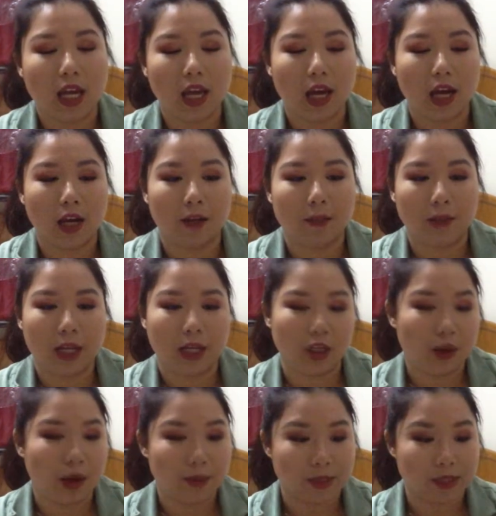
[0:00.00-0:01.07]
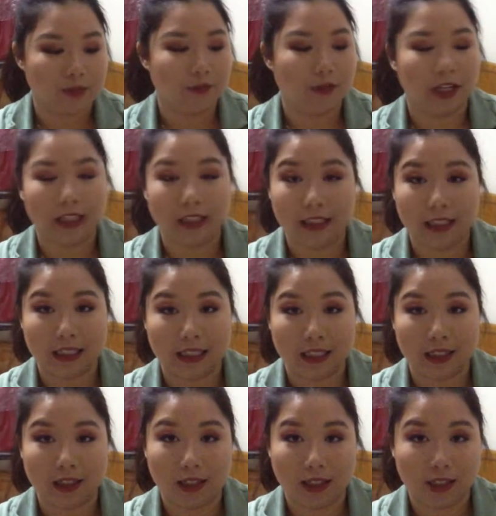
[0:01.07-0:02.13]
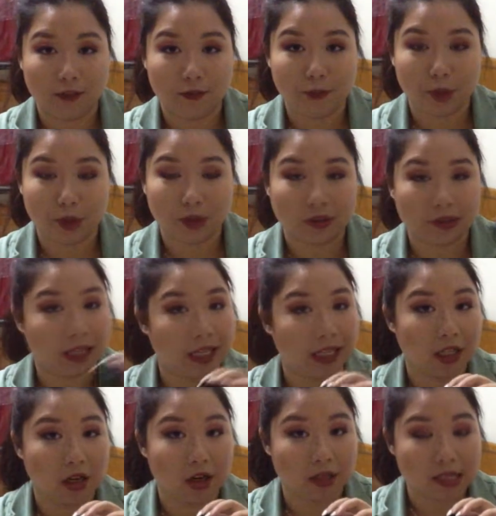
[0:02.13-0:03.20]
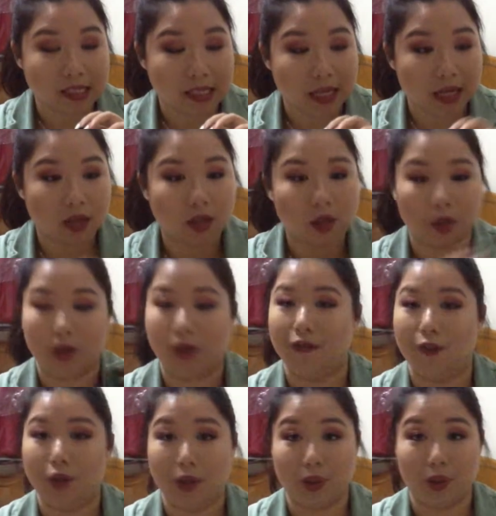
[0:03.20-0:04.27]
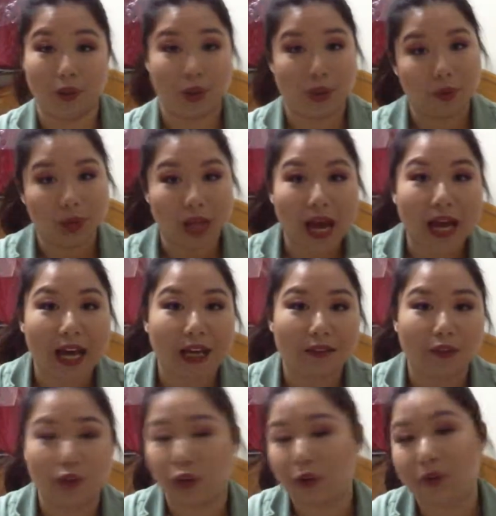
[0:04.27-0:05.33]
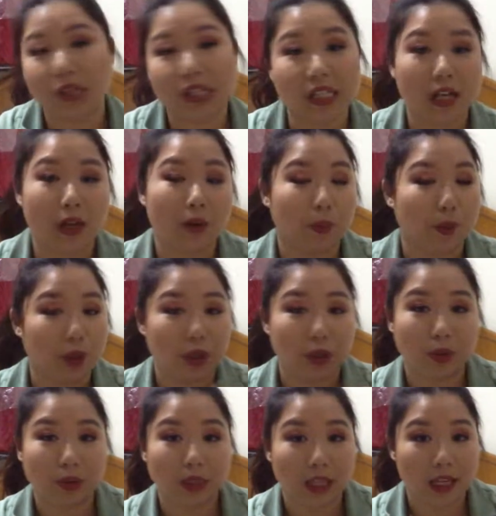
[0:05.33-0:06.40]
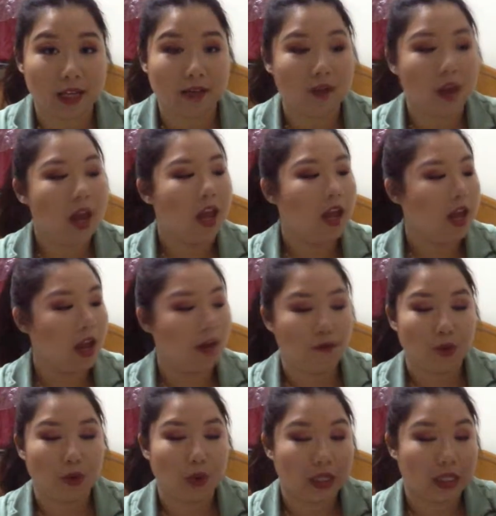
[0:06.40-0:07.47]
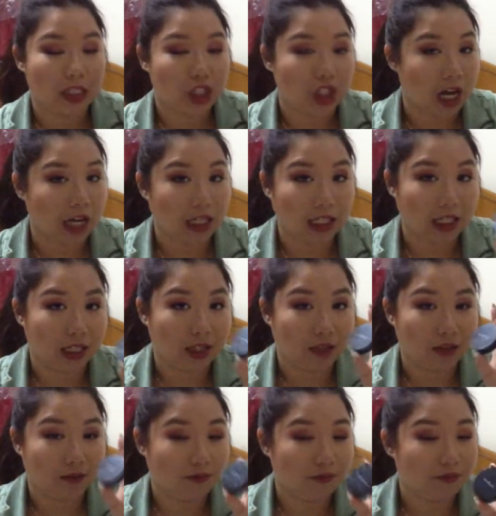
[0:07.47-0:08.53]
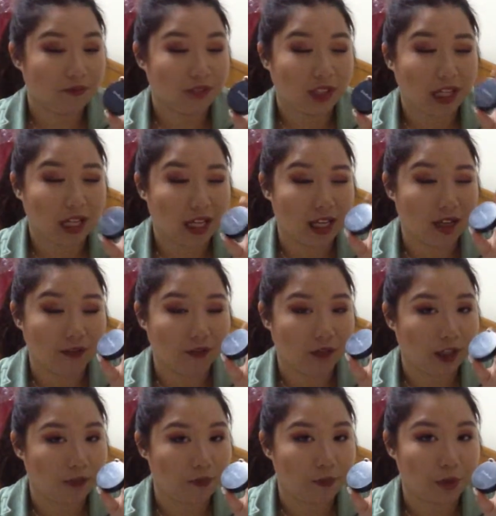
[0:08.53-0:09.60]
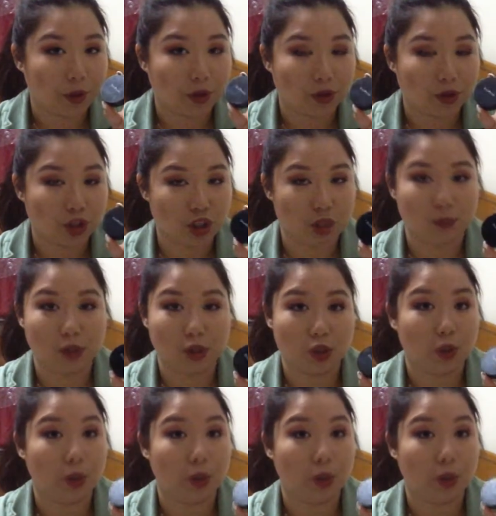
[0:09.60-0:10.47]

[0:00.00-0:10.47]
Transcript: and you happen to find the Eve Pearl line on sale, or if you don't have Laura Mercier where you live, if you can check if Eve Pearl ships